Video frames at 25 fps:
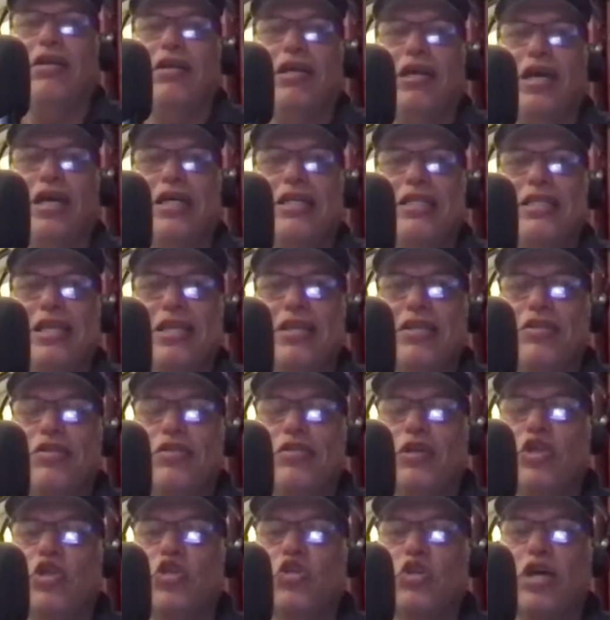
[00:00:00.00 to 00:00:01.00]
of guys that are
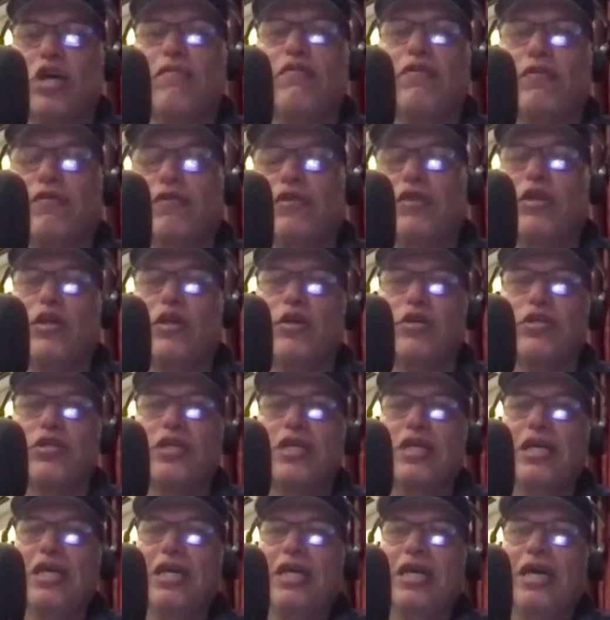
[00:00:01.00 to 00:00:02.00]
doing travel videos,
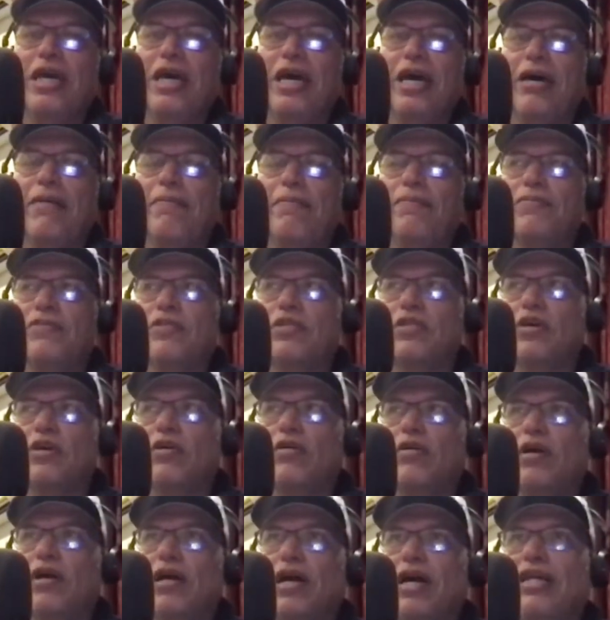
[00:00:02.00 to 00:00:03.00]
um,
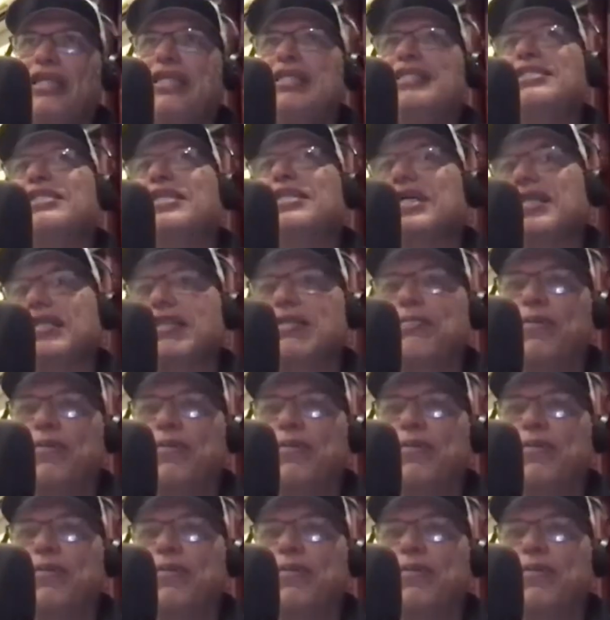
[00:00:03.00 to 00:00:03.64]
so I decided the